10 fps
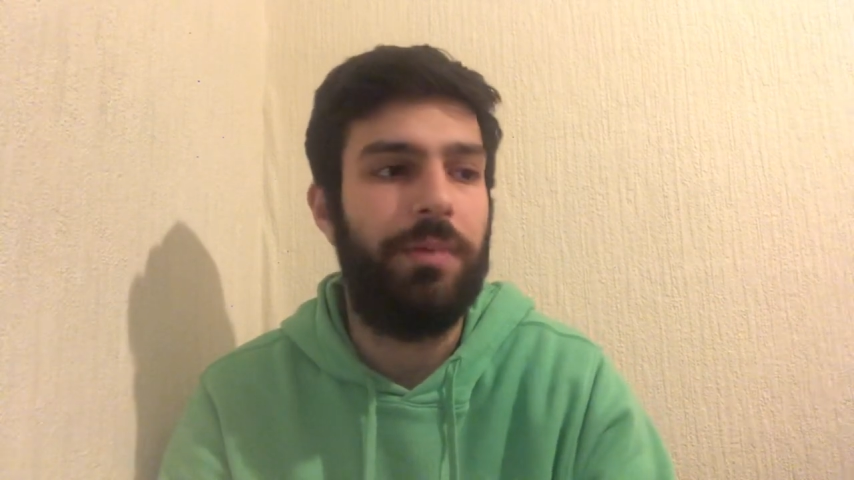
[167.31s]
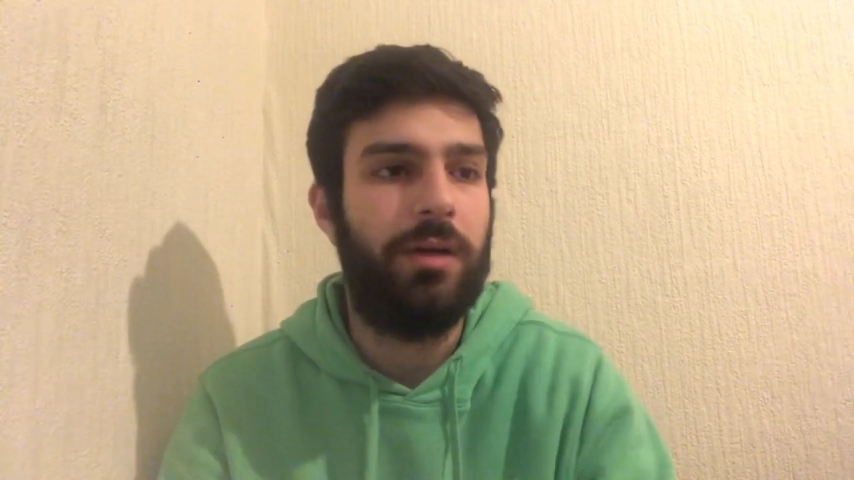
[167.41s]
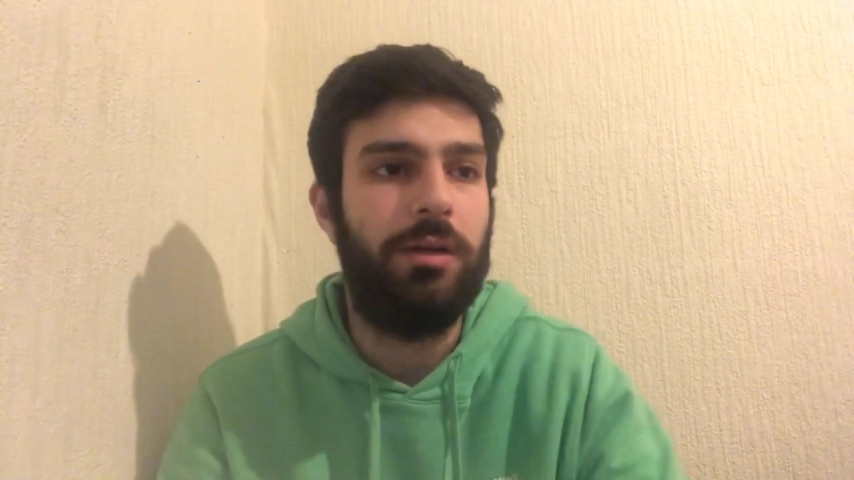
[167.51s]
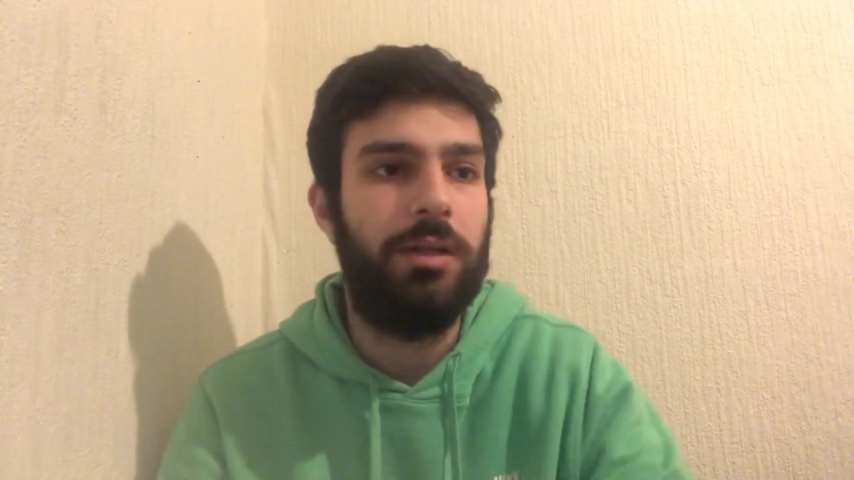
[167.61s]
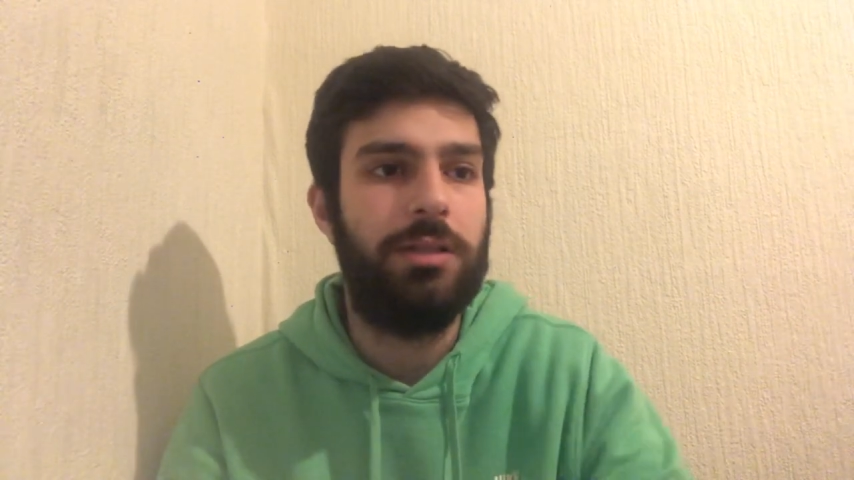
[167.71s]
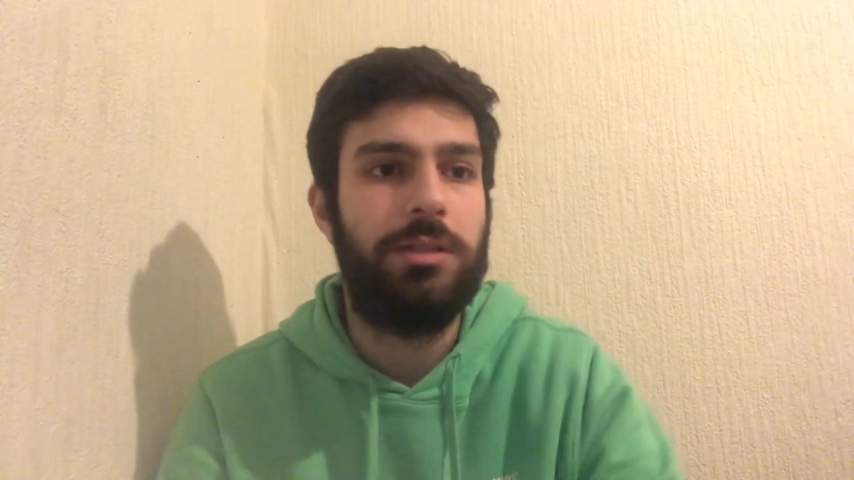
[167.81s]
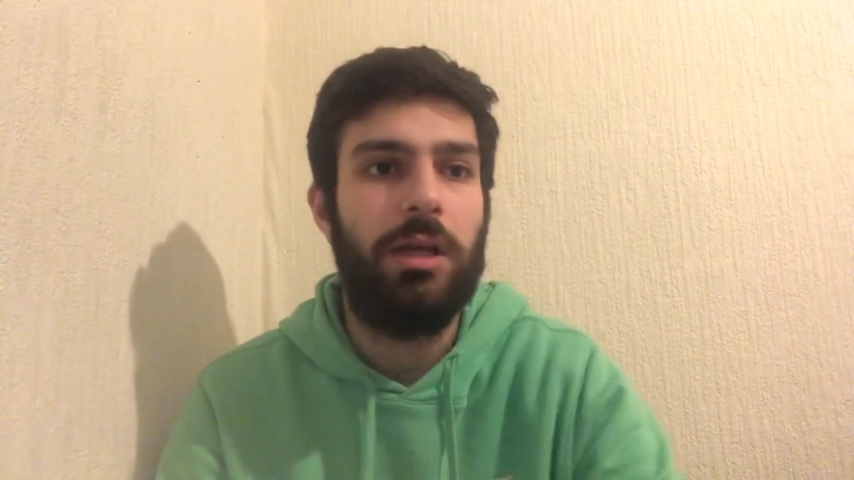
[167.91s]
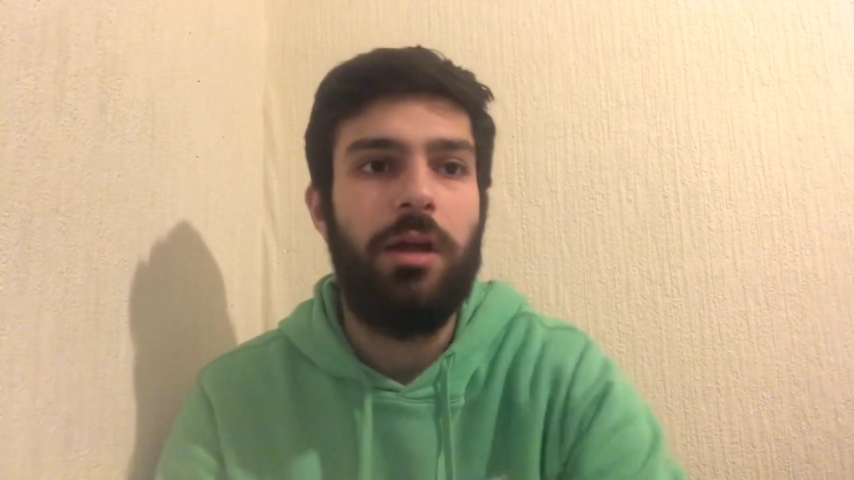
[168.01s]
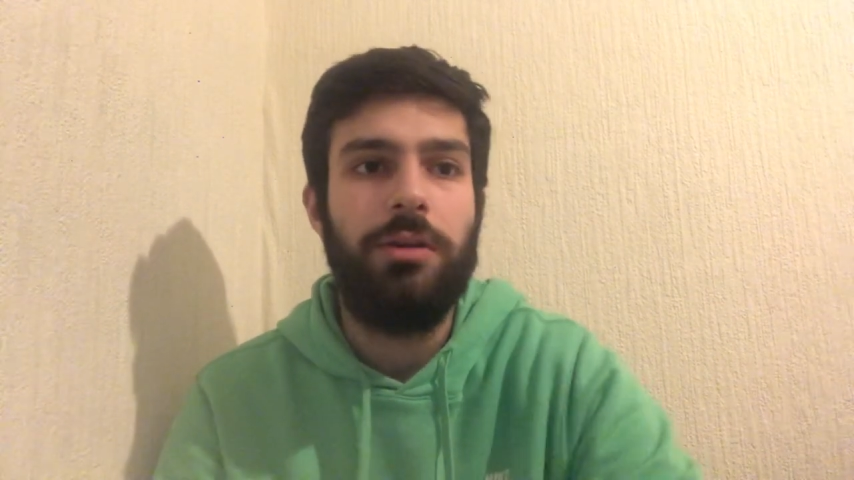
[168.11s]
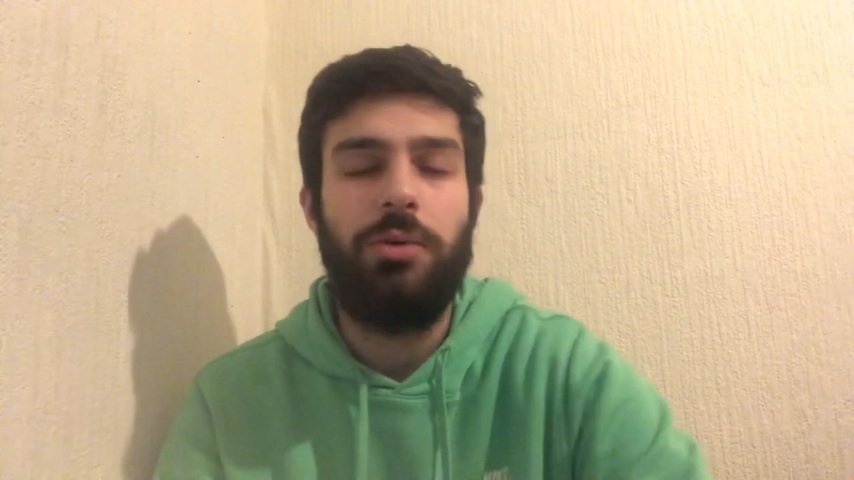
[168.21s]
because
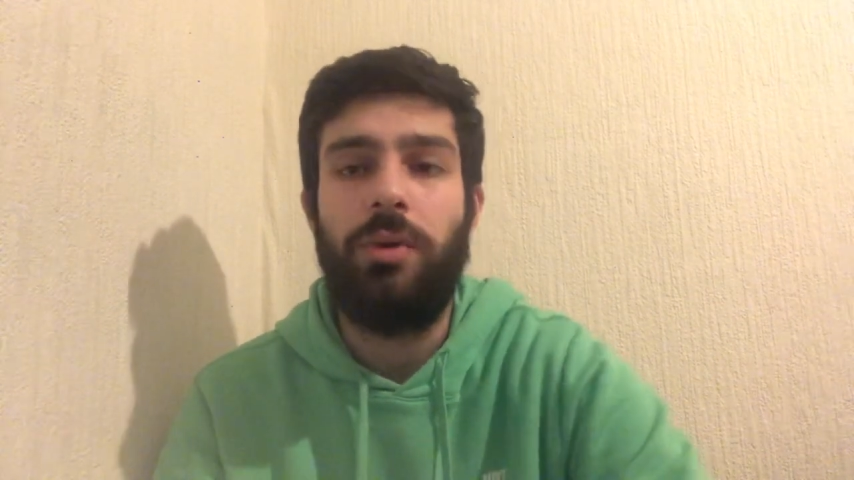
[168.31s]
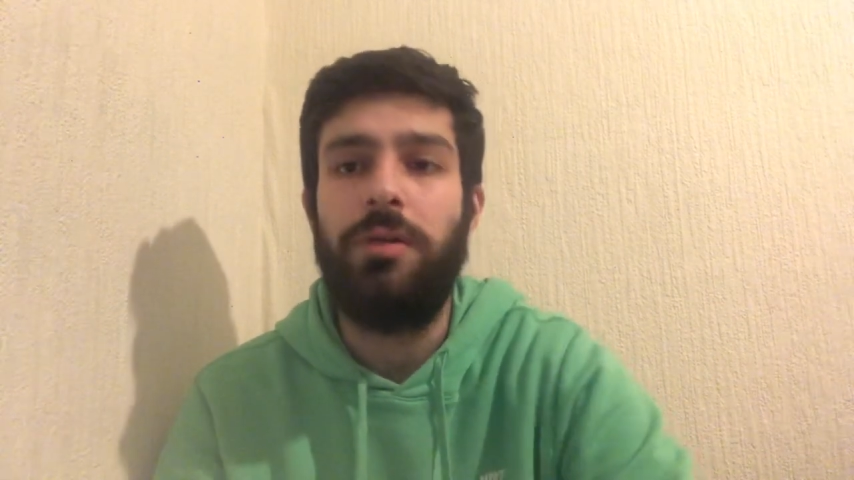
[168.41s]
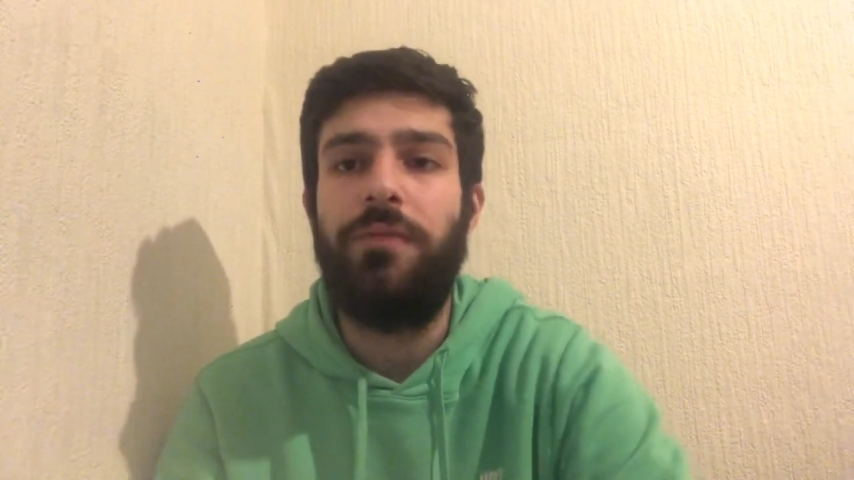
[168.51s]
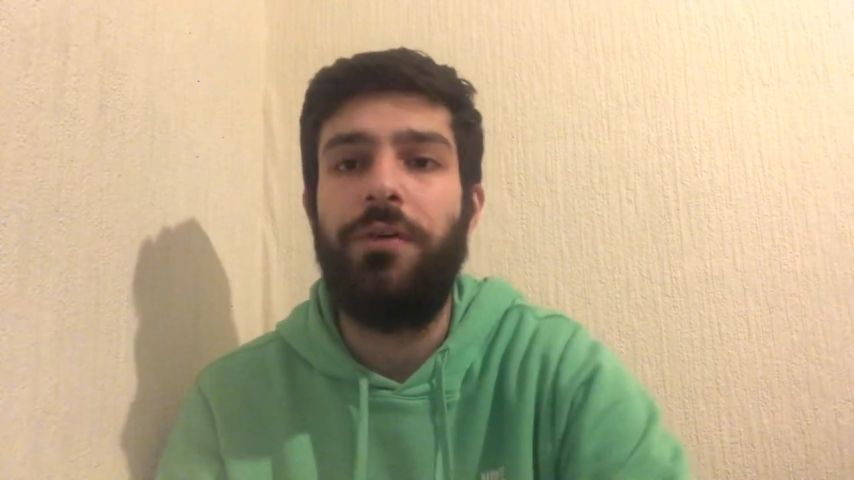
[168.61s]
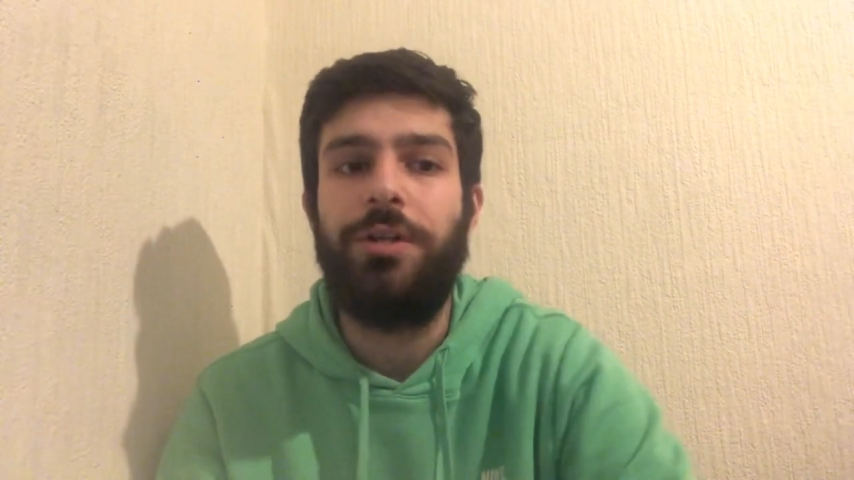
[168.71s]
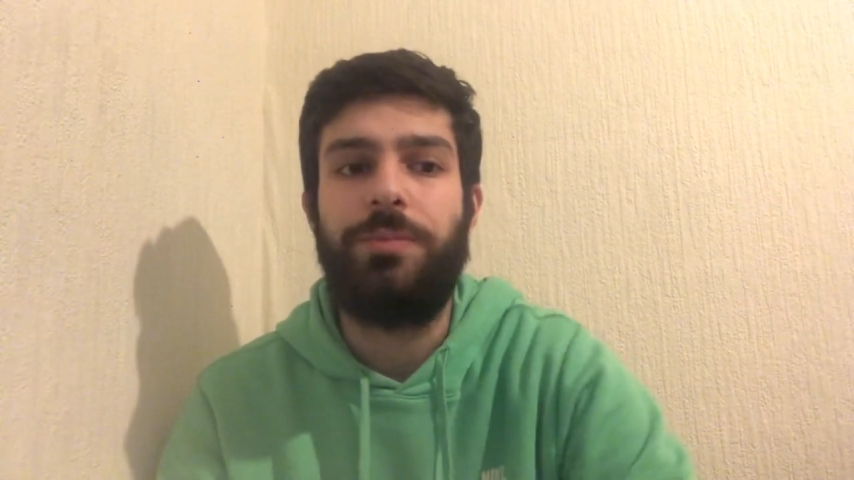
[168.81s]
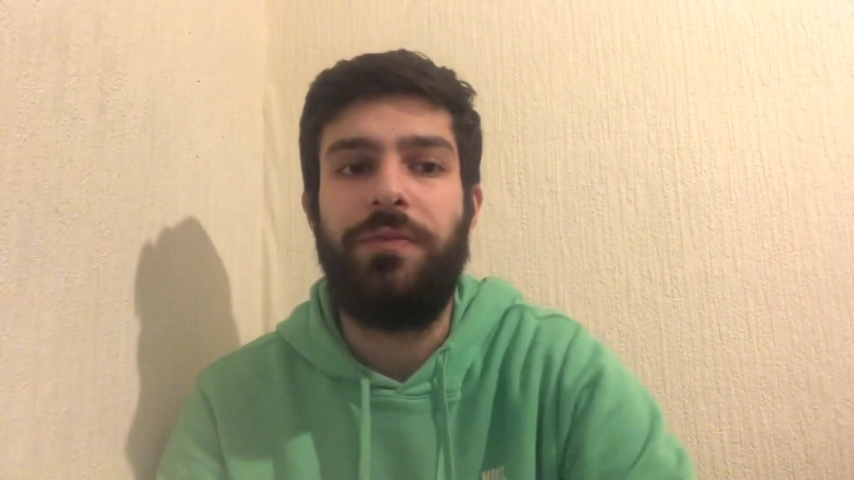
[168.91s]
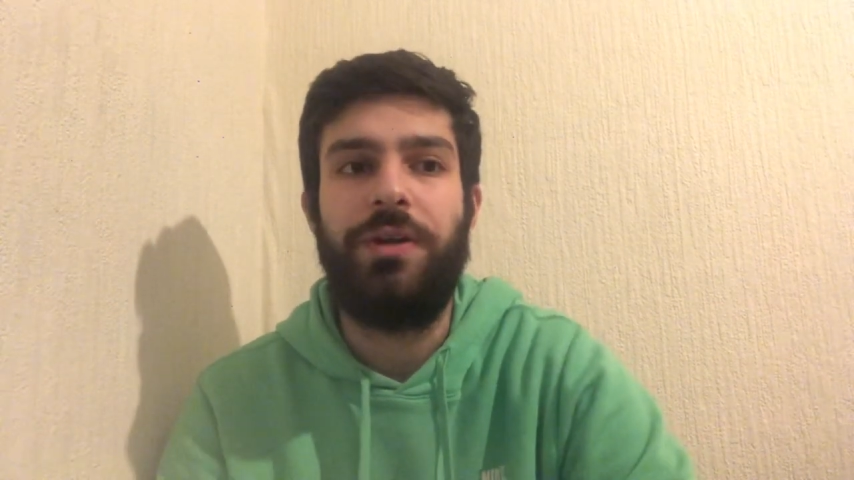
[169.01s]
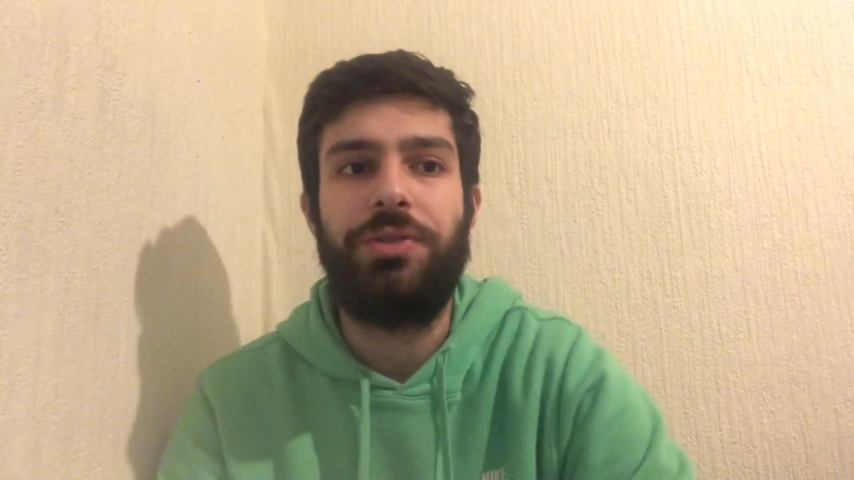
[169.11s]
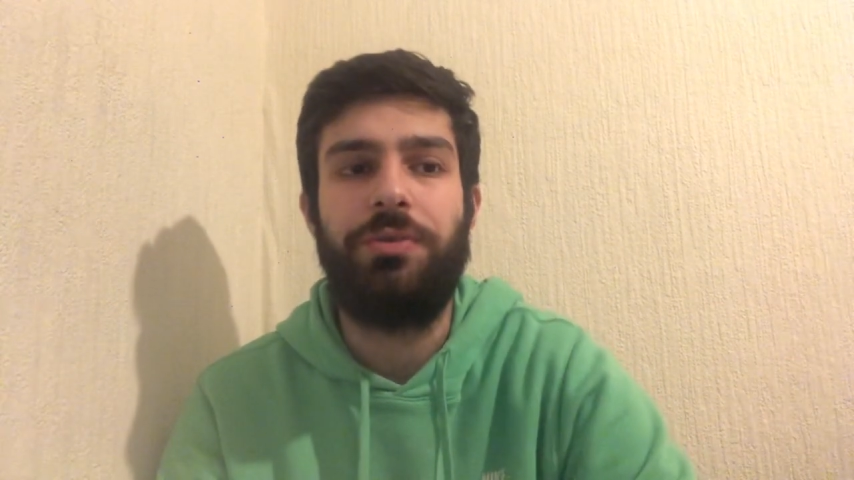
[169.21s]
to win your first
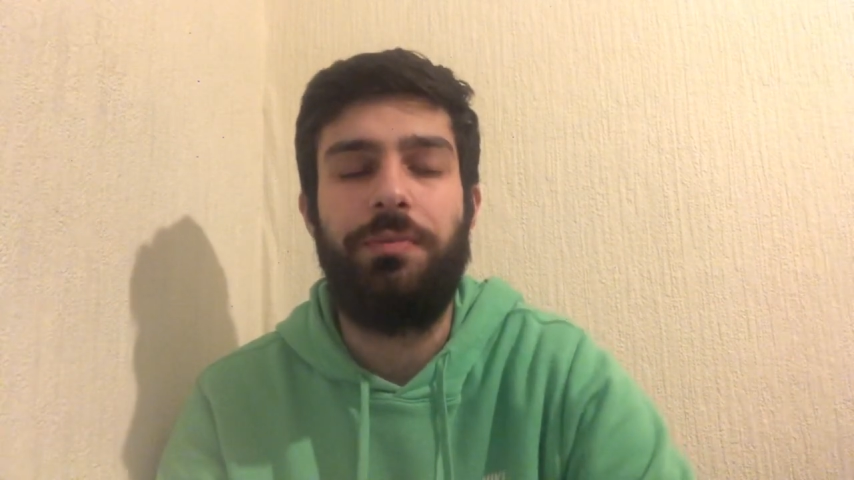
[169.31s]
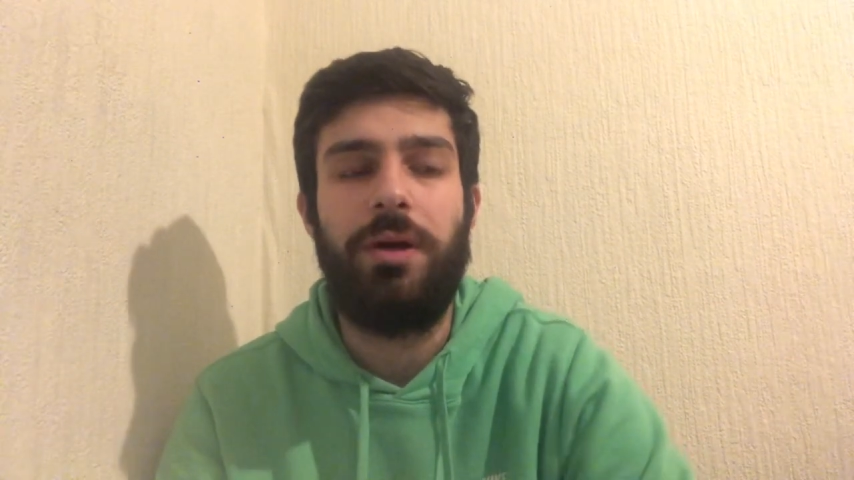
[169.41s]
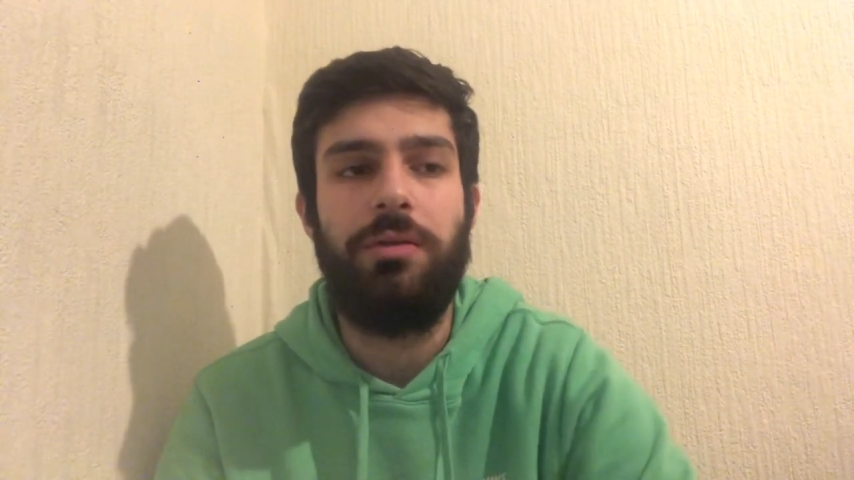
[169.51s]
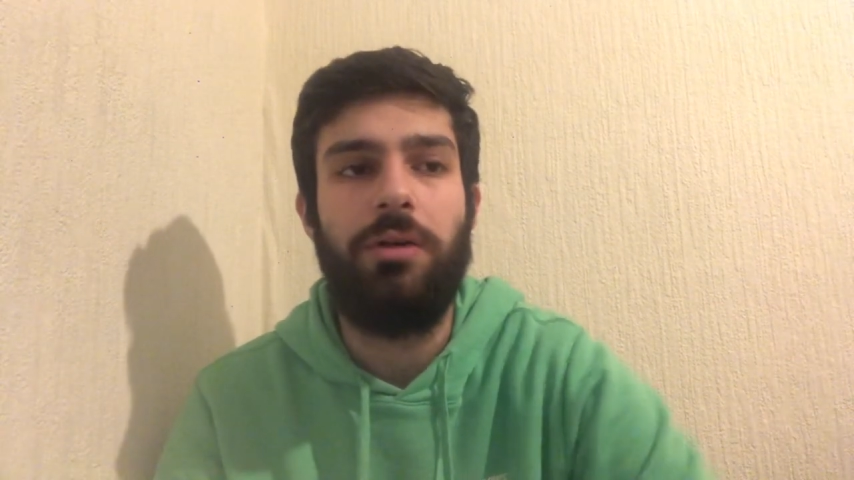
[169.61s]
professional belt,